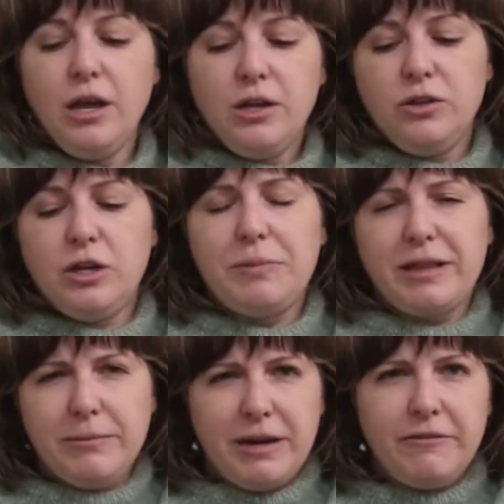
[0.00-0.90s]
you can make
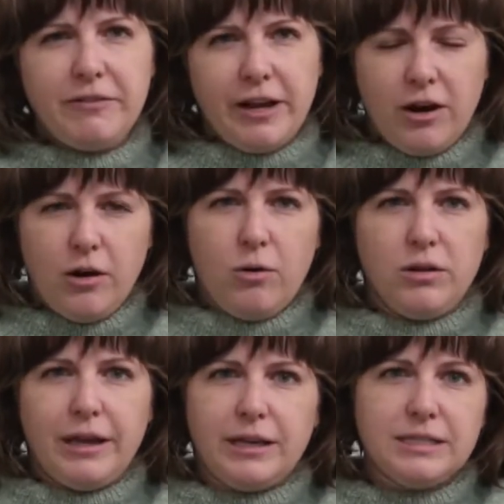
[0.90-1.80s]
them in a flare or
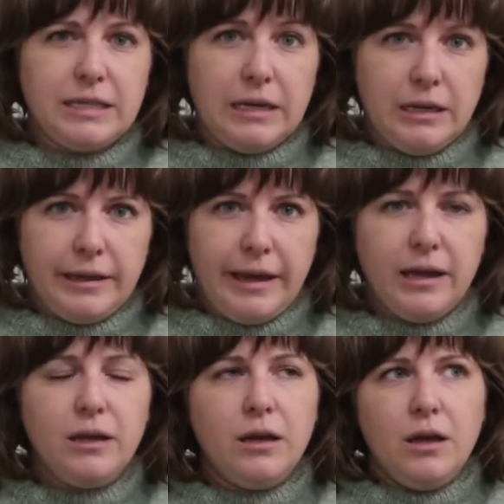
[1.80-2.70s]
like a skinny
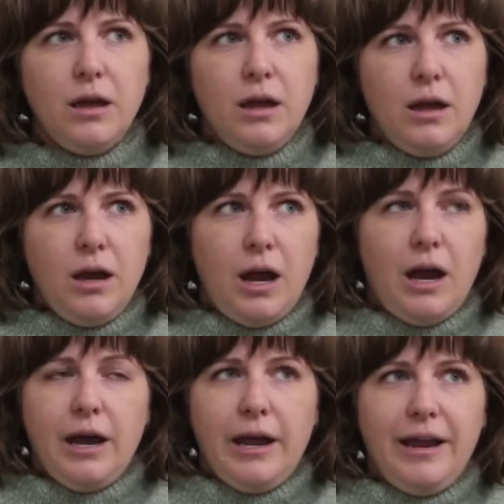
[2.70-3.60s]
leg.
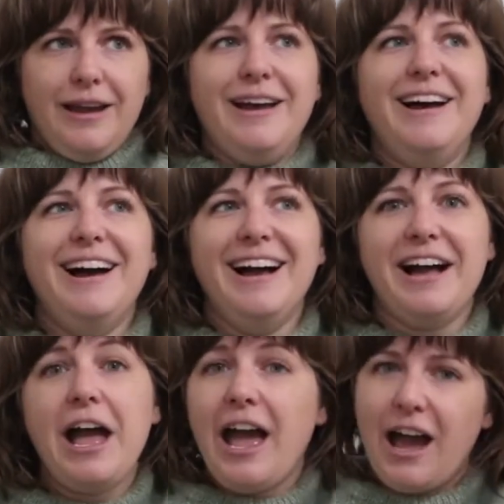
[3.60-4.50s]
I
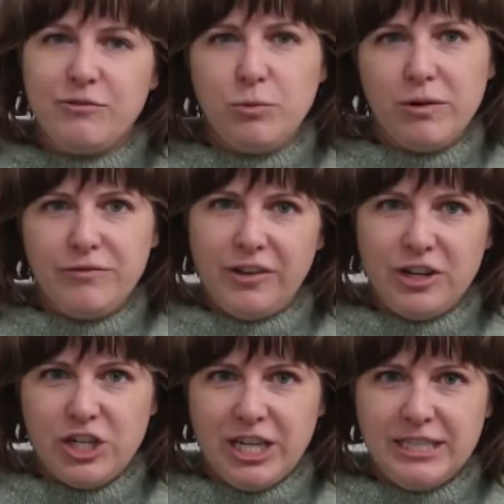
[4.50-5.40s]
haven't worn flare
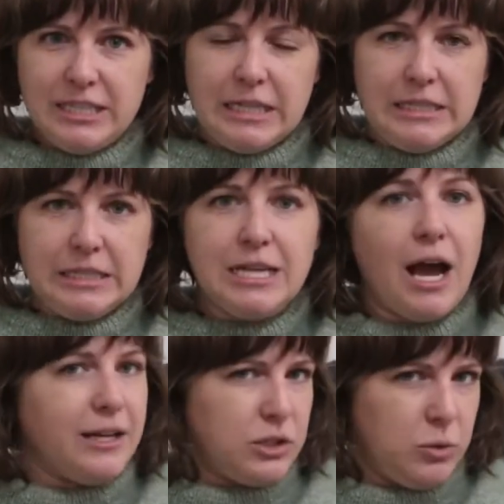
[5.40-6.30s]
jeans since
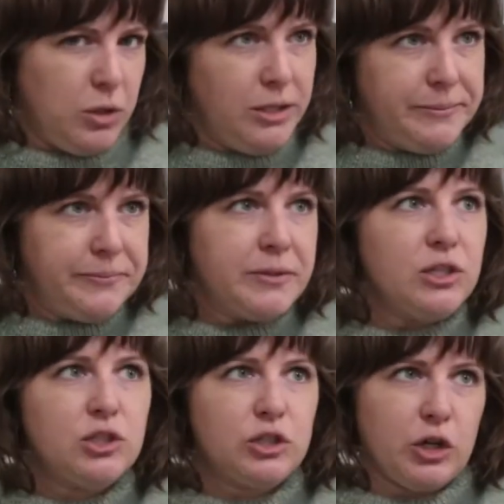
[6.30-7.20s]
high school,
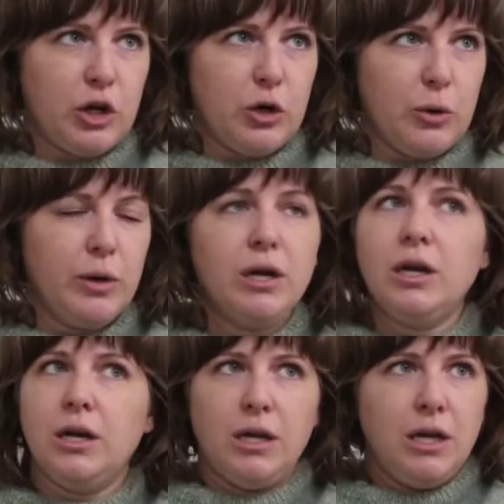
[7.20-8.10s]
so
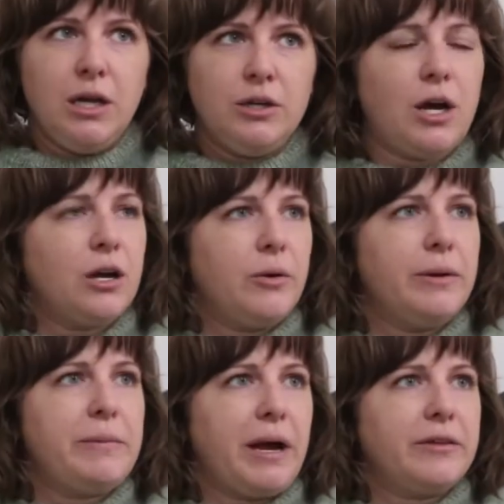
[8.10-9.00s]
not
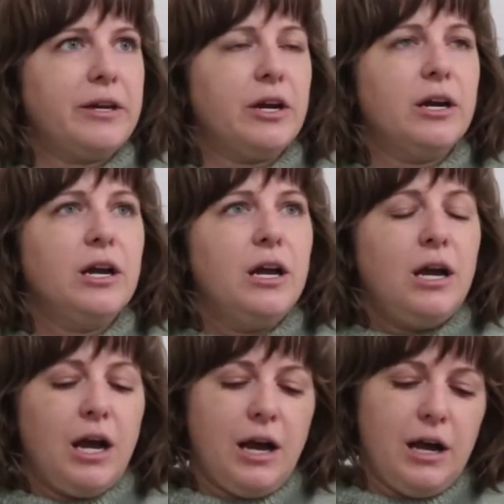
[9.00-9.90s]
going back there.
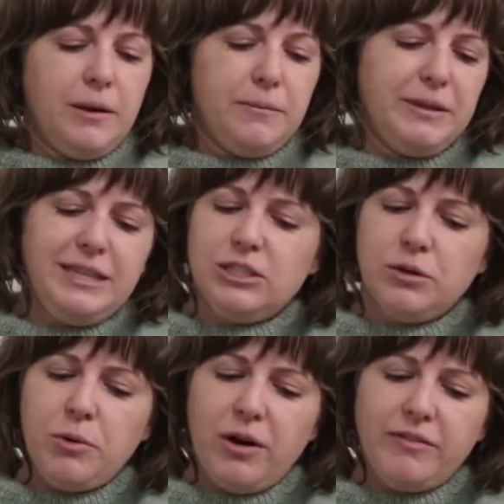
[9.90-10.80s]
But these are
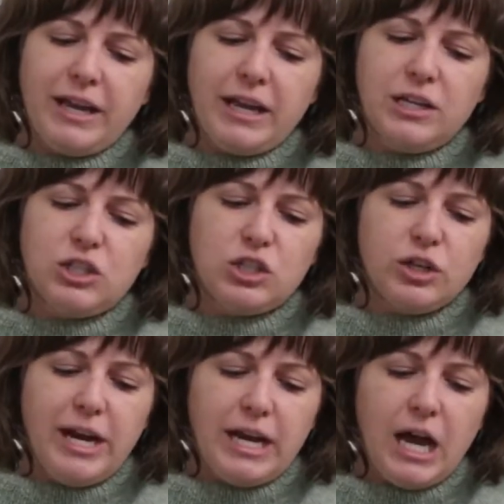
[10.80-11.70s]
more of like a
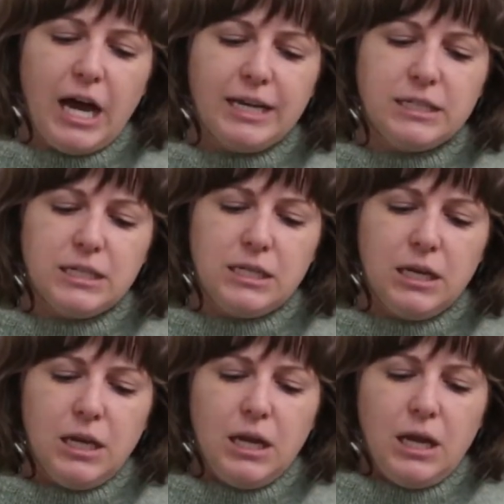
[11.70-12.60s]
straight cut.
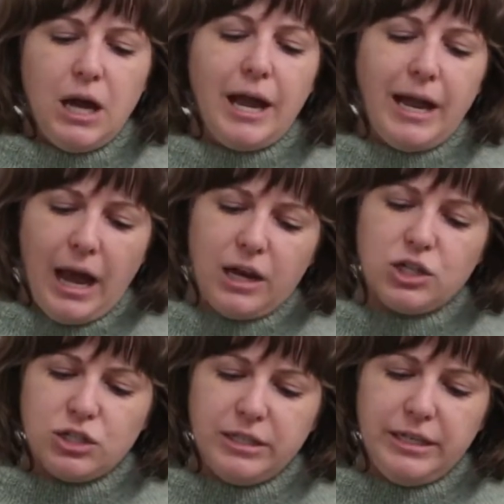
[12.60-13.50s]
I
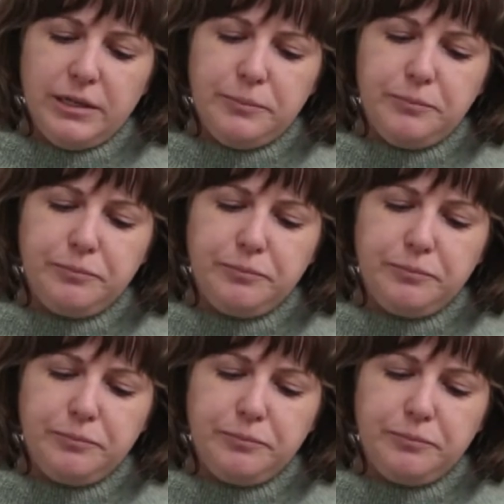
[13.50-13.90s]
actually,